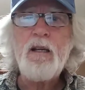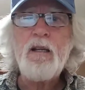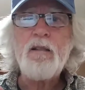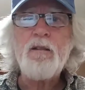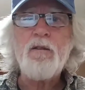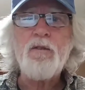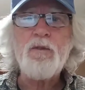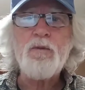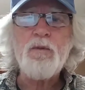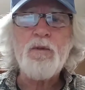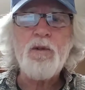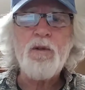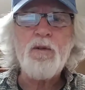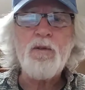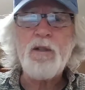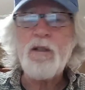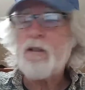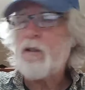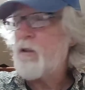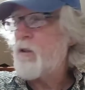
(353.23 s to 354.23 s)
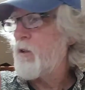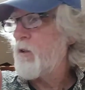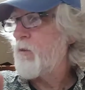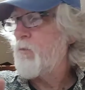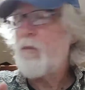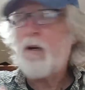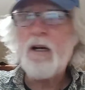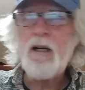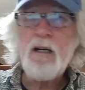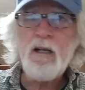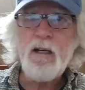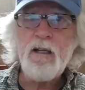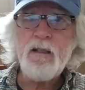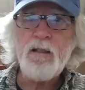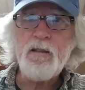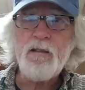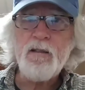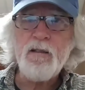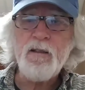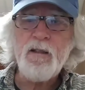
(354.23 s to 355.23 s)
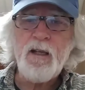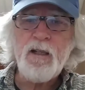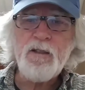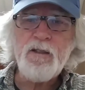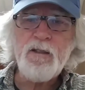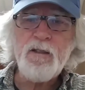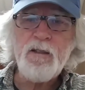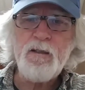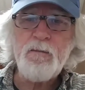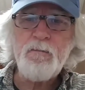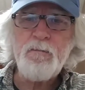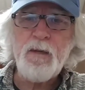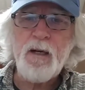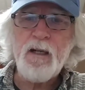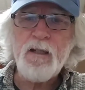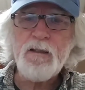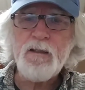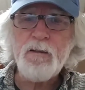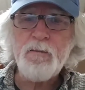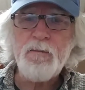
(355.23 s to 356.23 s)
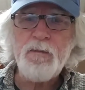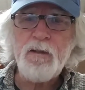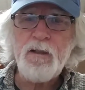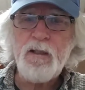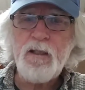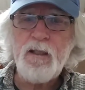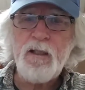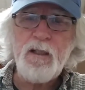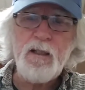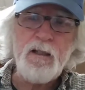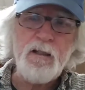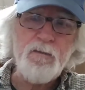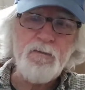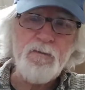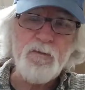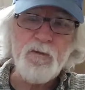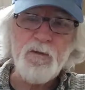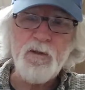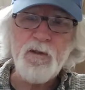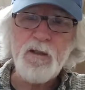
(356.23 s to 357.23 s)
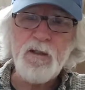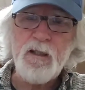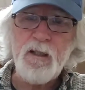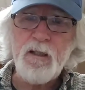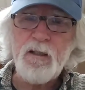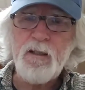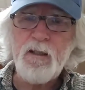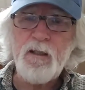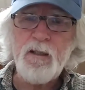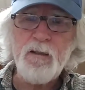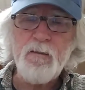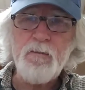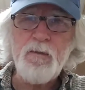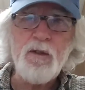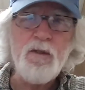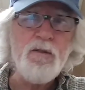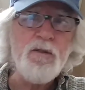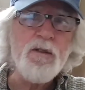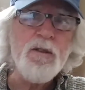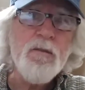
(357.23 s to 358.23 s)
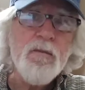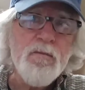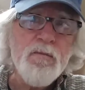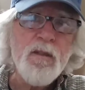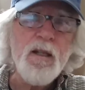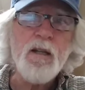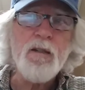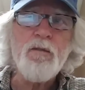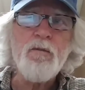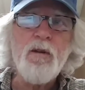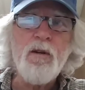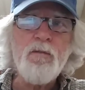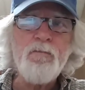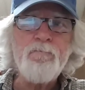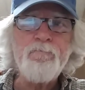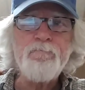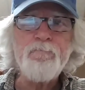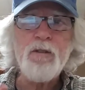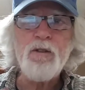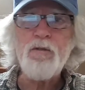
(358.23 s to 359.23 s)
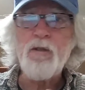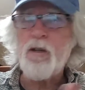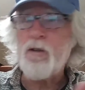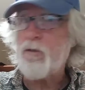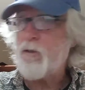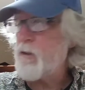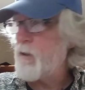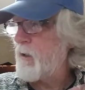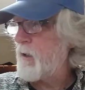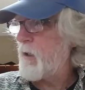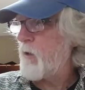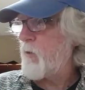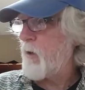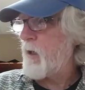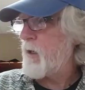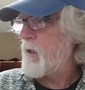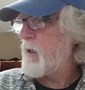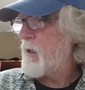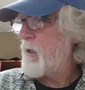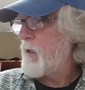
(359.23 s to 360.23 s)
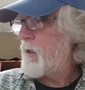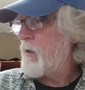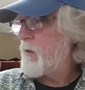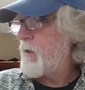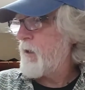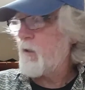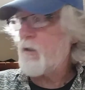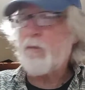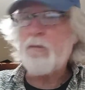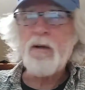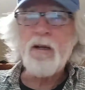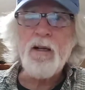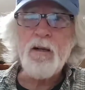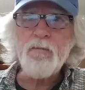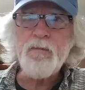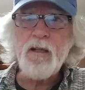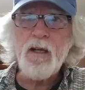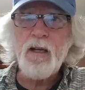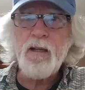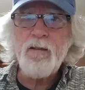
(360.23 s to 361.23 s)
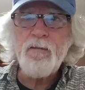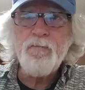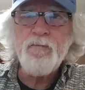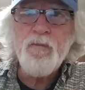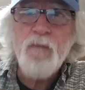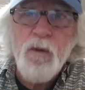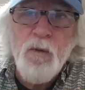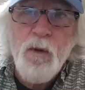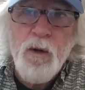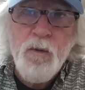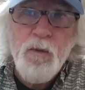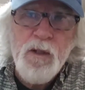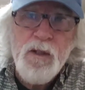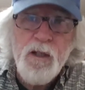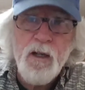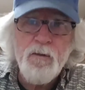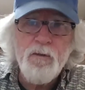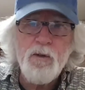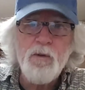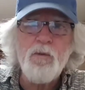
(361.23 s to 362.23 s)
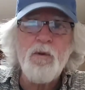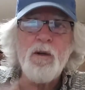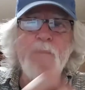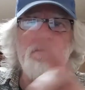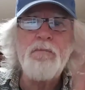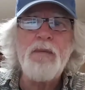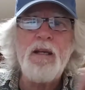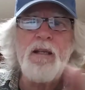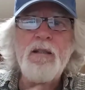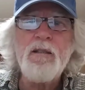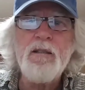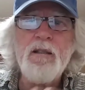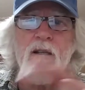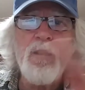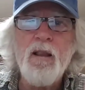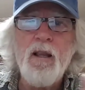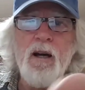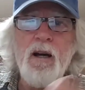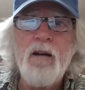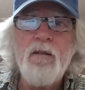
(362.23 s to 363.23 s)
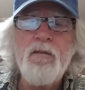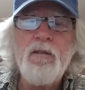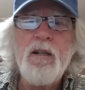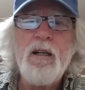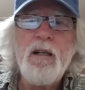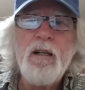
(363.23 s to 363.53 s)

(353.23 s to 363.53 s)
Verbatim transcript: Those will go into my collection, possibly for TTM use down the road. Who knows? Anyway, that's my update. I want to wish everyone peace, love,